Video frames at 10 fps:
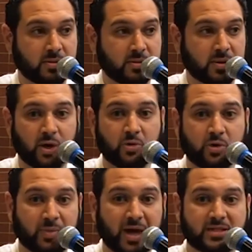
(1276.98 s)
coming
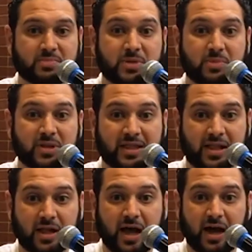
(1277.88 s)
back to people that
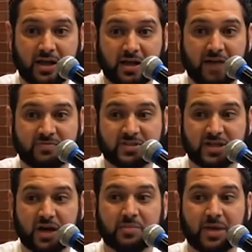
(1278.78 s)
they'll he'll have to
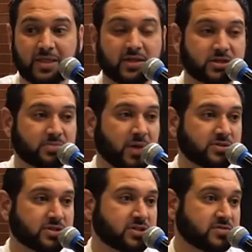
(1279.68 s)
tell them that their
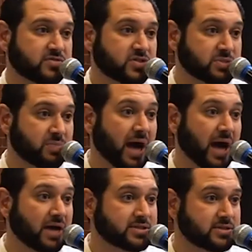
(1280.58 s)
spouses have just
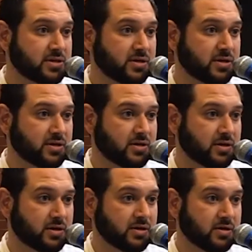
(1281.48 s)
passed,
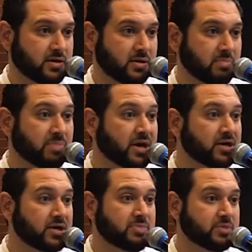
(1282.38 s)

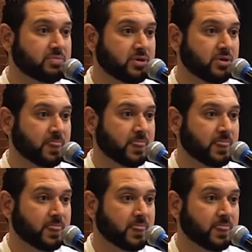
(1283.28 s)
bury people.